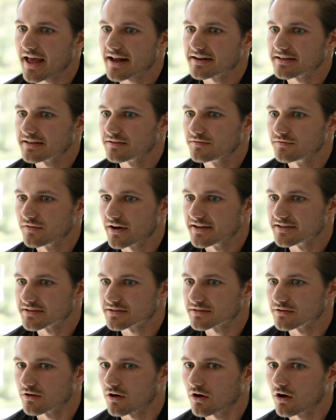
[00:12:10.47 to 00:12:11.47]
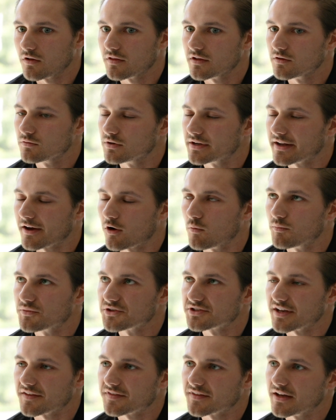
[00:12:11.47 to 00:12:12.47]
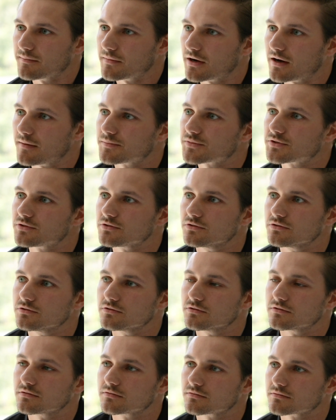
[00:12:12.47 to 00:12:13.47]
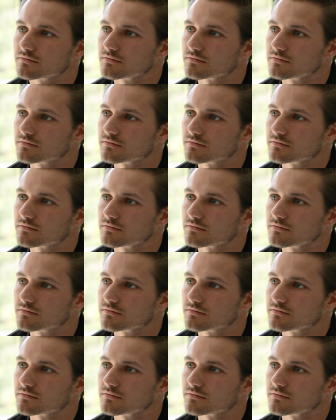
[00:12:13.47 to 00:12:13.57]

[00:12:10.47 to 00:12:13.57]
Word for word: any advice at all that would help set them up to